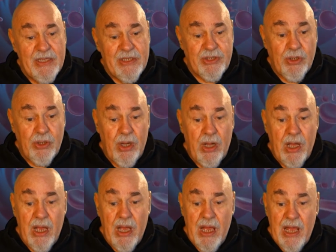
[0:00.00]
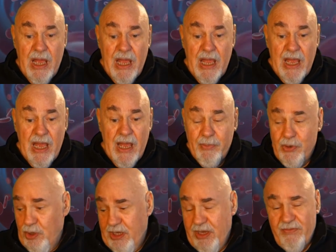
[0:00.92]
So I'm
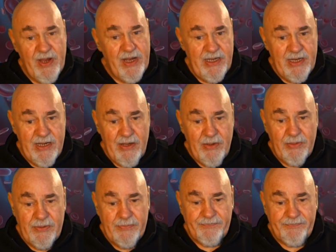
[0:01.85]
going to get ready now